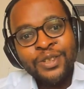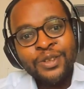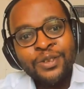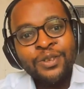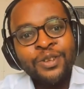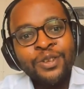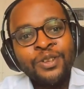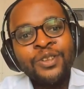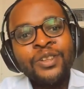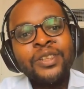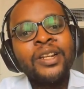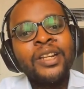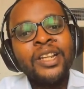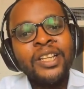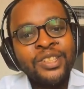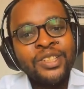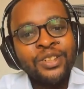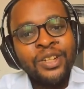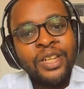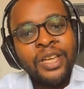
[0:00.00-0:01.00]
So they
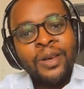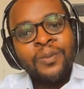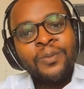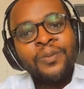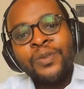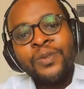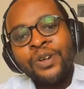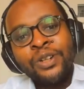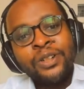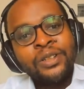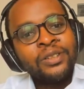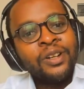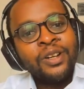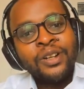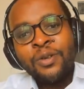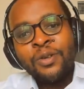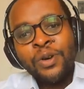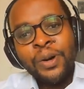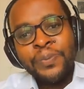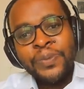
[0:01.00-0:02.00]
list your name on
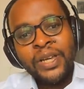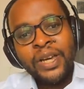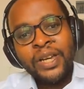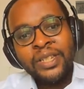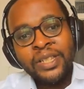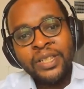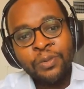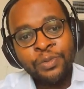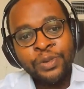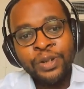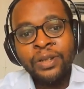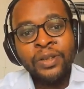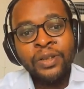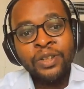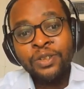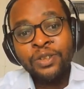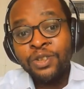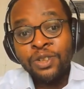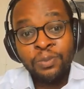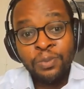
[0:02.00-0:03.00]
a website
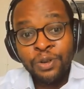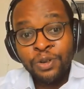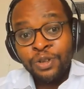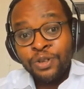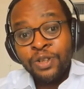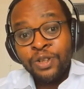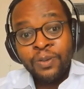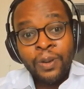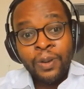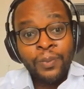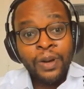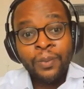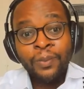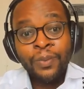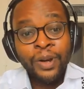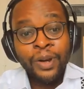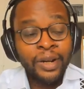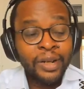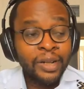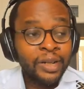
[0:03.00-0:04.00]
somewhere. It used to be on a newspaper
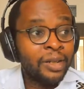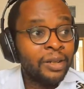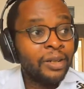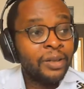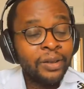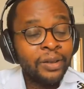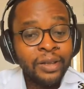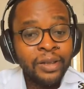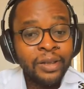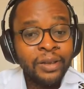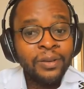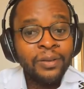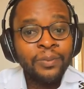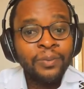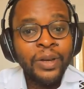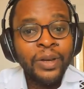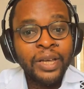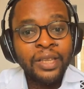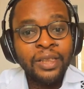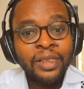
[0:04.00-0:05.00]
apparently
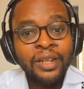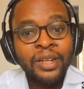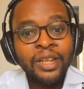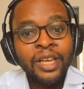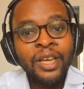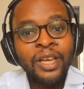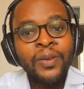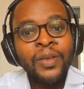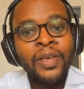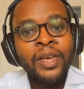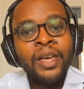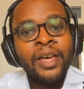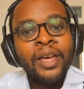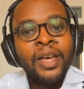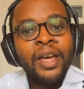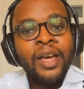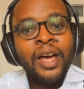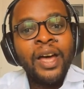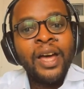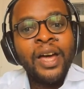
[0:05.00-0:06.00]
back in the day,
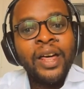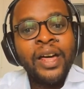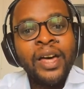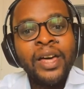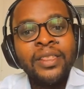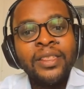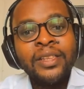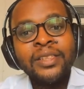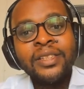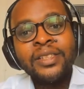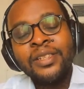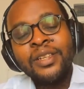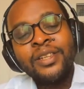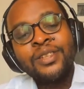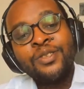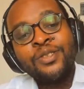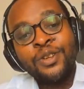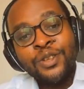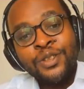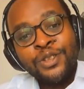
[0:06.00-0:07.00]
and they
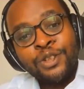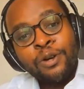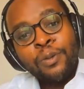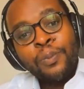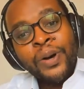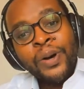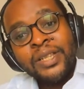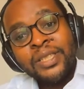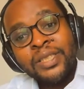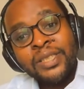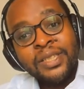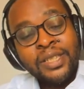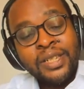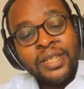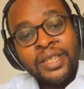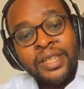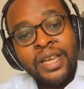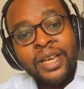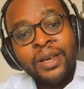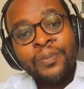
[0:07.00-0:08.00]
say so and so passed
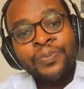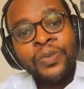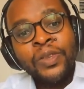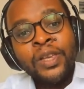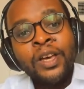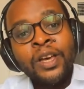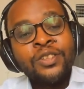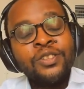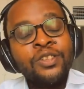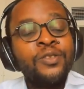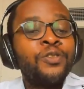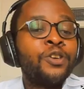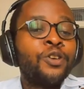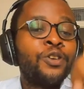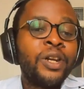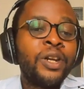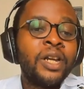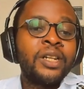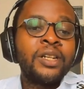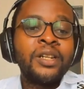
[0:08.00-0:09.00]
this exam. So if
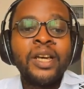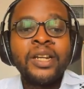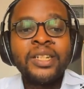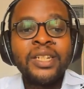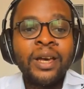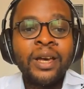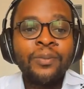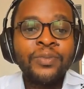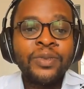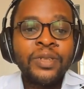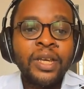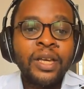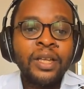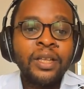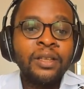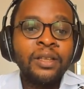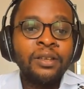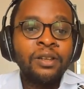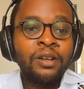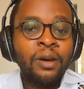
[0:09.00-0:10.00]
you're going to attempt
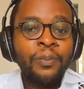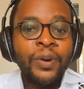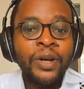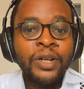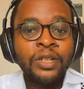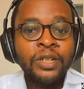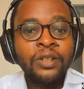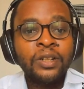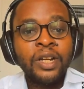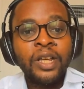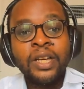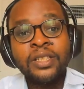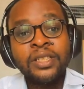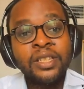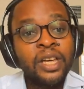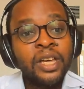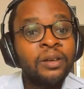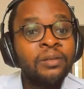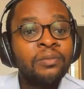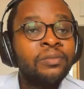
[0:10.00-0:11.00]
a particular
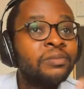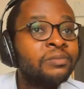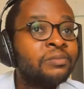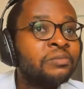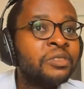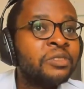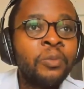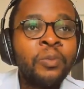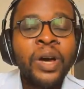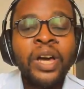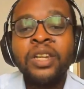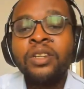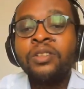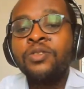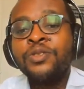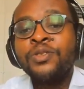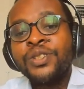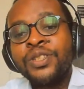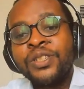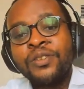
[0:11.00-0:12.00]
exam, you
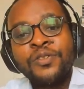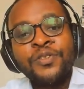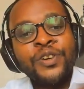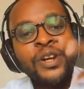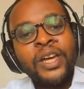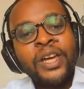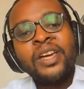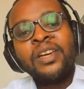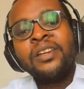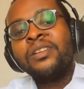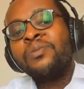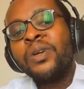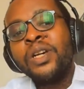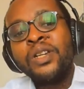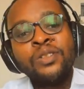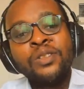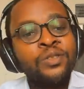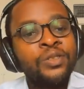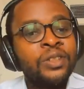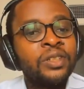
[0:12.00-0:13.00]
might notice a friend, you
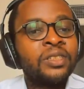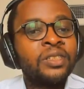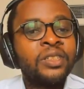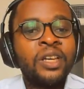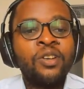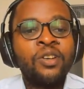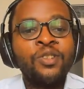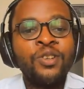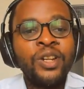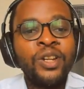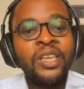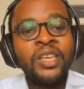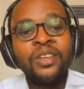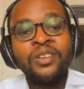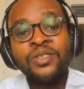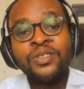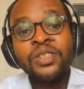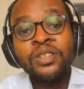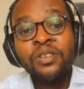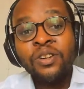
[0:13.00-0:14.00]
might notice a
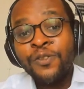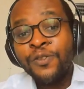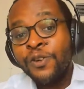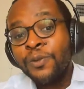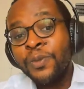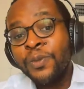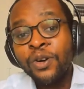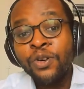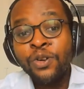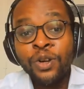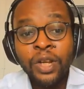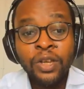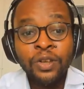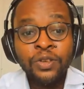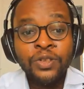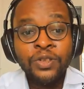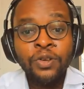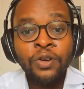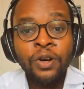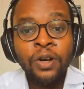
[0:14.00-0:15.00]
colleague or former
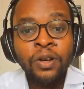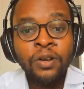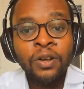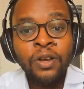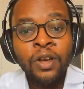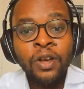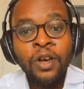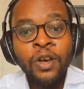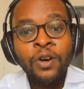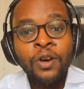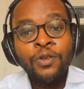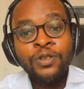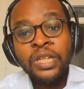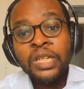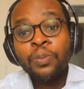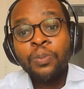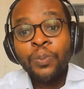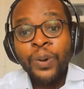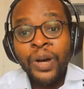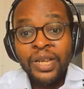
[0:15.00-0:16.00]
colleague or so on who
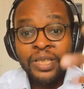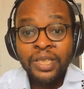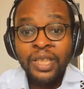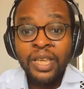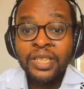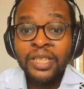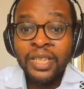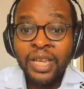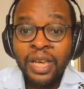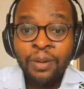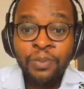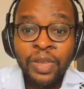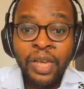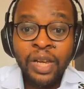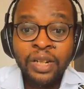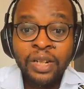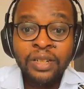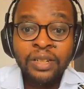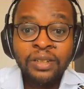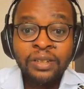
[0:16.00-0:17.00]
just passed the
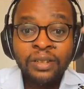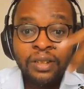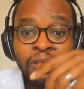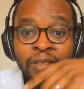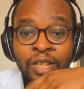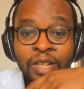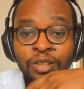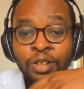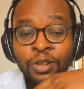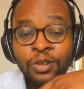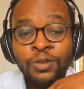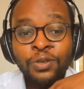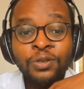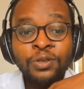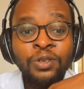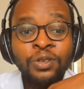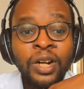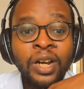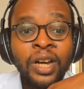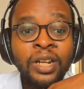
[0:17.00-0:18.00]
exam that you're
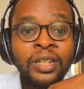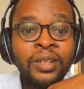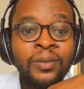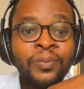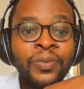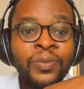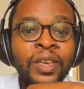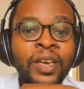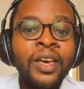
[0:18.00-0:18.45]
going to write.